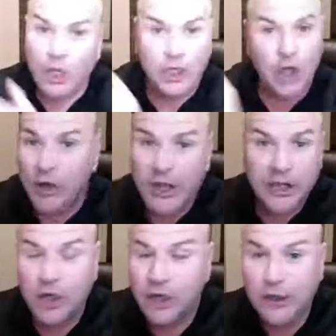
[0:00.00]
go
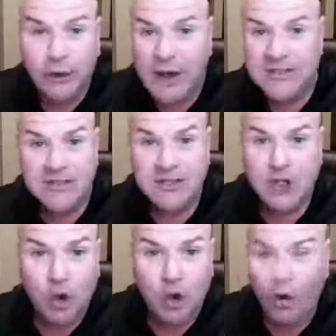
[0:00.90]
get good grades at
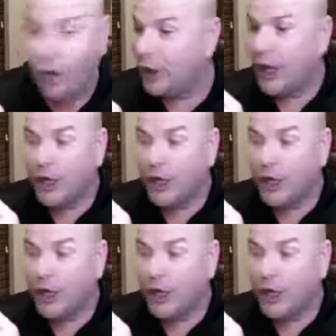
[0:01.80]
school,